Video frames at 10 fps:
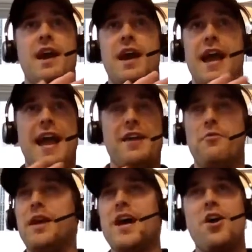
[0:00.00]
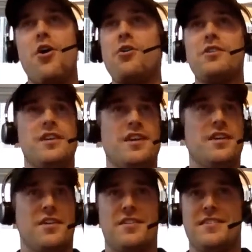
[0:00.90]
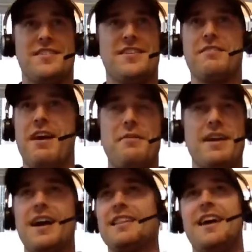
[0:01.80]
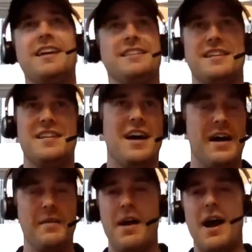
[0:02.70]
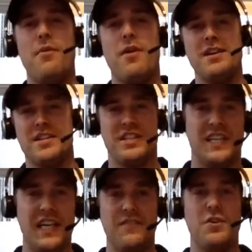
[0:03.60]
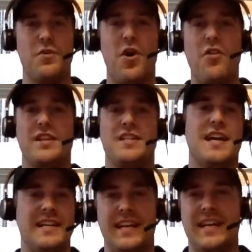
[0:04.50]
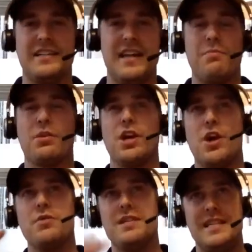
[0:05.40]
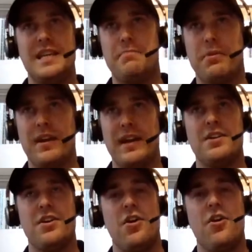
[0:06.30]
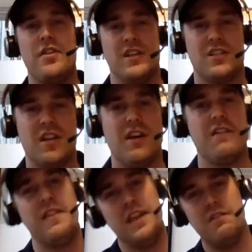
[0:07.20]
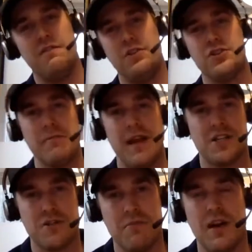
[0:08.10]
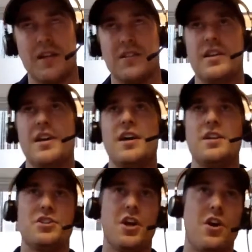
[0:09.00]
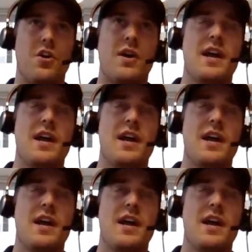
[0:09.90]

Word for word: Hey, we got a whole year, right? We got lots of time. I want to just give you all these ideas, and we're going to go deeper into all this stuff in future masterminds. So,